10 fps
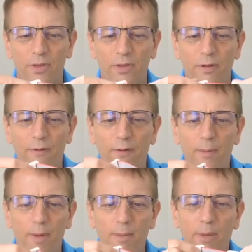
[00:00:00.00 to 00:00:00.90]
to
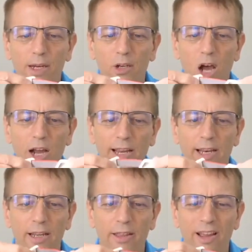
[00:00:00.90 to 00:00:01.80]
fit my big
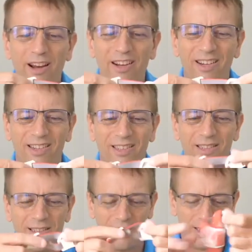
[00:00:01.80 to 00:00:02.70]
noggin in there.
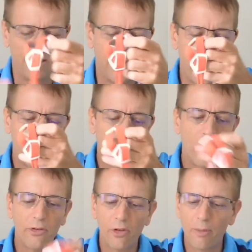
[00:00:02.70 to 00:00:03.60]

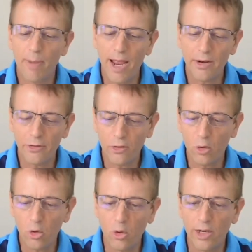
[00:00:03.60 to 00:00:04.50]
Anyway, so the band is
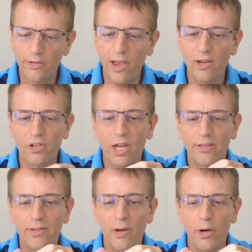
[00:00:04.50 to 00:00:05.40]
cool. It's actually
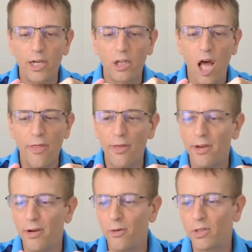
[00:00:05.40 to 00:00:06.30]
got terry cloth
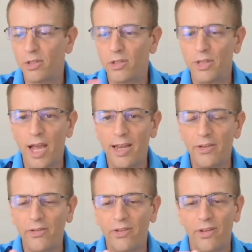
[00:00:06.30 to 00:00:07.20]
here, which is
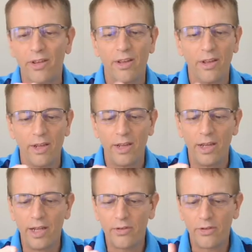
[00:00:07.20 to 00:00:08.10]
nice.
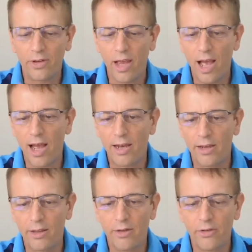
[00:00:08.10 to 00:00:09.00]
It's
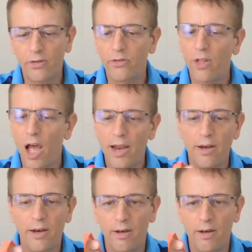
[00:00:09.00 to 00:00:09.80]
got, this is not